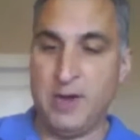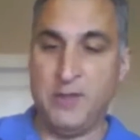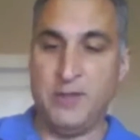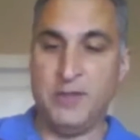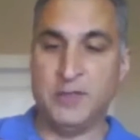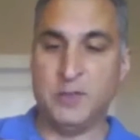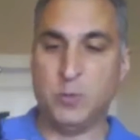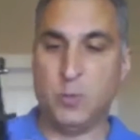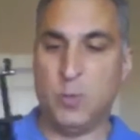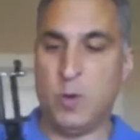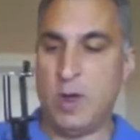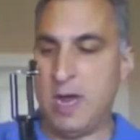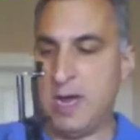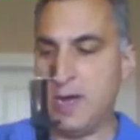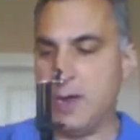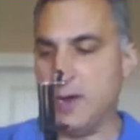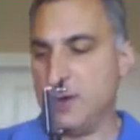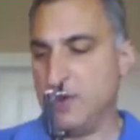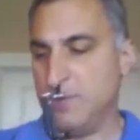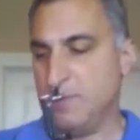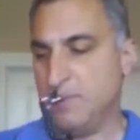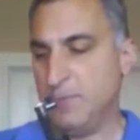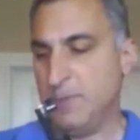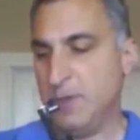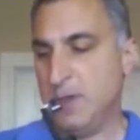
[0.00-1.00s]
Now this
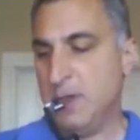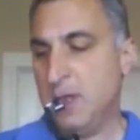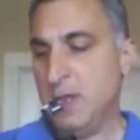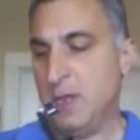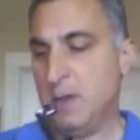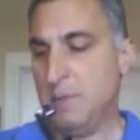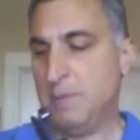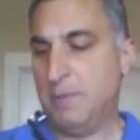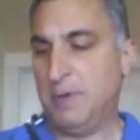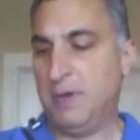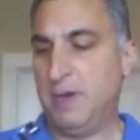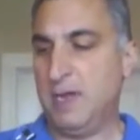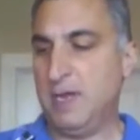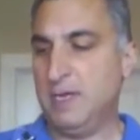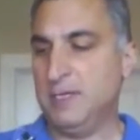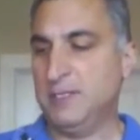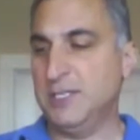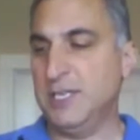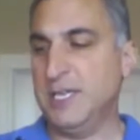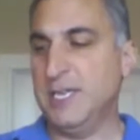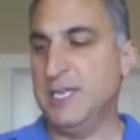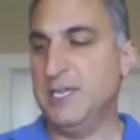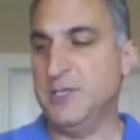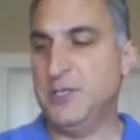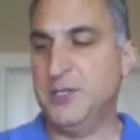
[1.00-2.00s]
wire
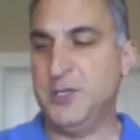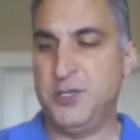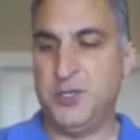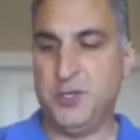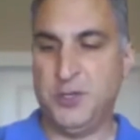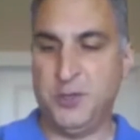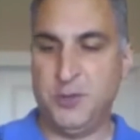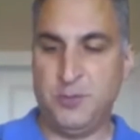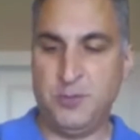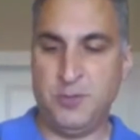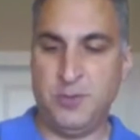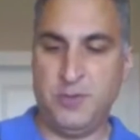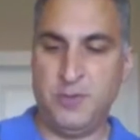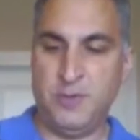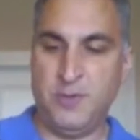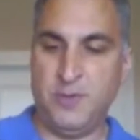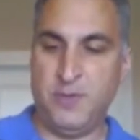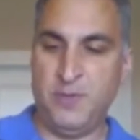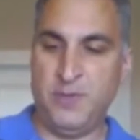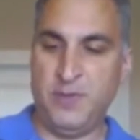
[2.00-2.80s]
plugs into